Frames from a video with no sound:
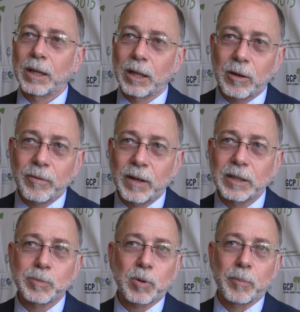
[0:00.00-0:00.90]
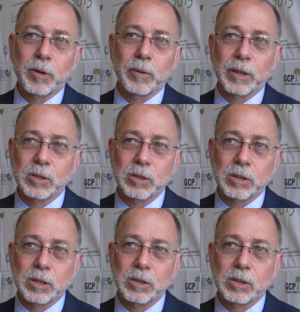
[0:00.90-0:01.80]
clarifying these property rights
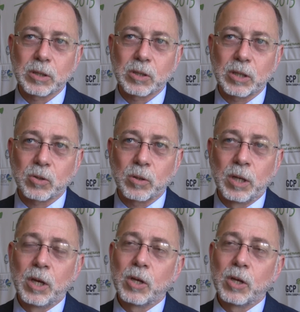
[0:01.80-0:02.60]
is essential.